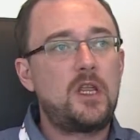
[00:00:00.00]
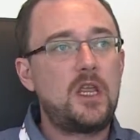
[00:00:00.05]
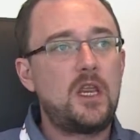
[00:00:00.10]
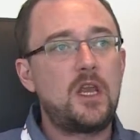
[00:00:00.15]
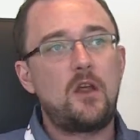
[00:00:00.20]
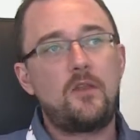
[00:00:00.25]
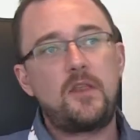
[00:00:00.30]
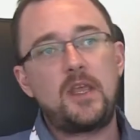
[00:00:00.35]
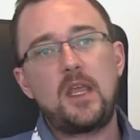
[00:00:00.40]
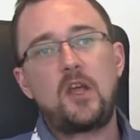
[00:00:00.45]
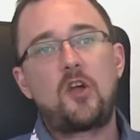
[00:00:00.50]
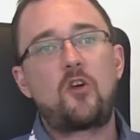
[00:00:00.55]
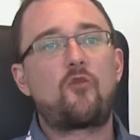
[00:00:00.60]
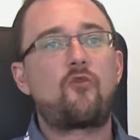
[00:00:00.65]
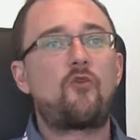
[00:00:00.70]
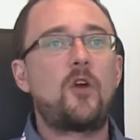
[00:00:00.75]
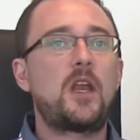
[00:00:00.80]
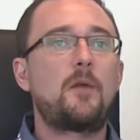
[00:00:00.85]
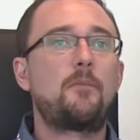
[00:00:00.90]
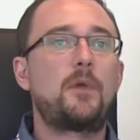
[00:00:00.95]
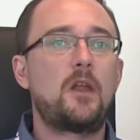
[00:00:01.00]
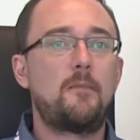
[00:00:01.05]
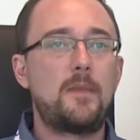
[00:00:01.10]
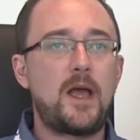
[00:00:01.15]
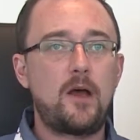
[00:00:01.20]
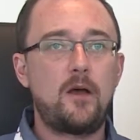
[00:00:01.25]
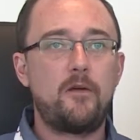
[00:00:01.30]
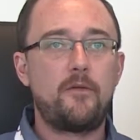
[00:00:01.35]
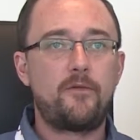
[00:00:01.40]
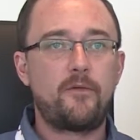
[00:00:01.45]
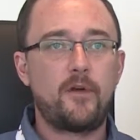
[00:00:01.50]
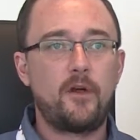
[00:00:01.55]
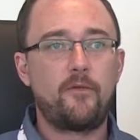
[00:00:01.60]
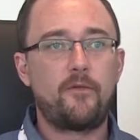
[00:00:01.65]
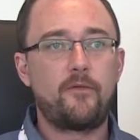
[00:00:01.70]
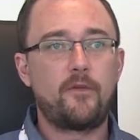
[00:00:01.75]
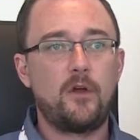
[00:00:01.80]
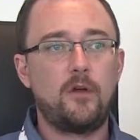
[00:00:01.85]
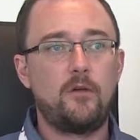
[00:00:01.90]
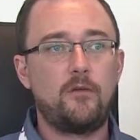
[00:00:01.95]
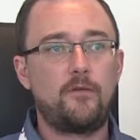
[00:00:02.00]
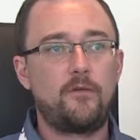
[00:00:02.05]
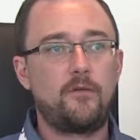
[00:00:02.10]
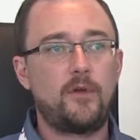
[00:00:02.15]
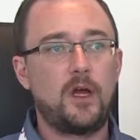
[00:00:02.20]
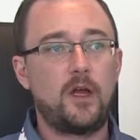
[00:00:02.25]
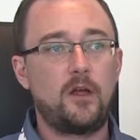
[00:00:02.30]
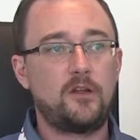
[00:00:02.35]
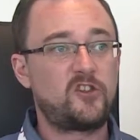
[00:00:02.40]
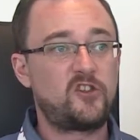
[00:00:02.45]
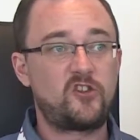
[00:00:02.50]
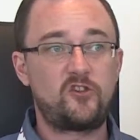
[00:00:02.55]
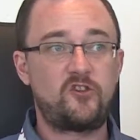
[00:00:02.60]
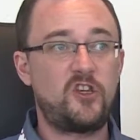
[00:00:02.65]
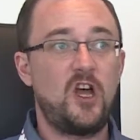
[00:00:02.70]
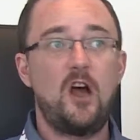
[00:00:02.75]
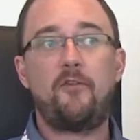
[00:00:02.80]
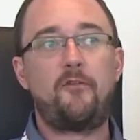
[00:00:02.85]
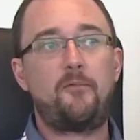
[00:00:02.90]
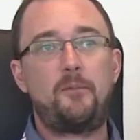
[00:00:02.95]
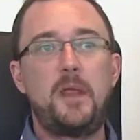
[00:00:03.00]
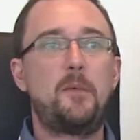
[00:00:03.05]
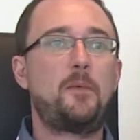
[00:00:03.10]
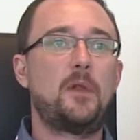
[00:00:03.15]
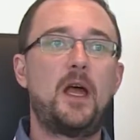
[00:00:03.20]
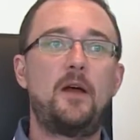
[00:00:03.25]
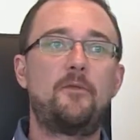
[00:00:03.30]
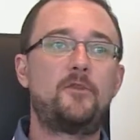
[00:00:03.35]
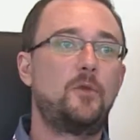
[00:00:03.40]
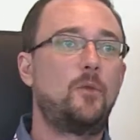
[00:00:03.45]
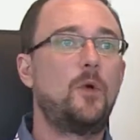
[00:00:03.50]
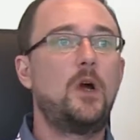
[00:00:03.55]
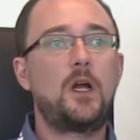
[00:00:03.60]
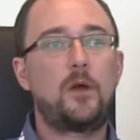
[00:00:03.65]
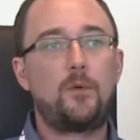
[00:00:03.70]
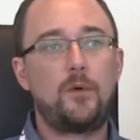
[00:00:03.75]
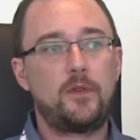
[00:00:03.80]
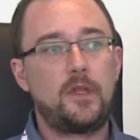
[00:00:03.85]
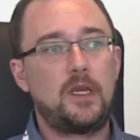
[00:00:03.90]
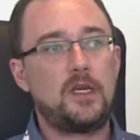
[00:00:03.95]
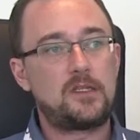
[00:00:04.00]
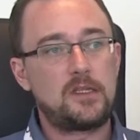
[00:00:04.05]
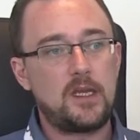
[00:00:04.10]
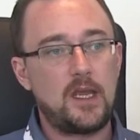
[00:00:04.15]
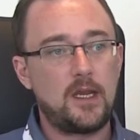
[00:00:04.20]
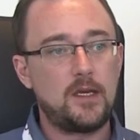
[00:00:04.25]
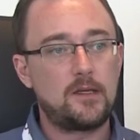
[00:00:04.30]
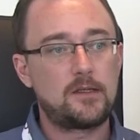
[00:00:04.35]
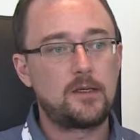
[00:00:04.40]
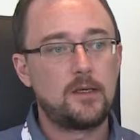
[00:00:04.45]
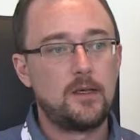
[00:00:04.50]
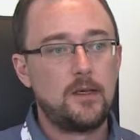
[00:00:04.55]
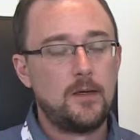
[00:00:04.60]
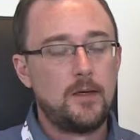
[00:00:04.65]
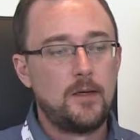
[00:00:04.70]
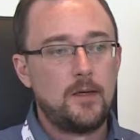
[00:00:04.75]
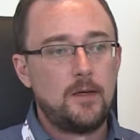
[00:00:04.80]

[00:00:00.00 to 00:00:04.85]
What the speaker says: the incredible amount of stuff people have to work with these days,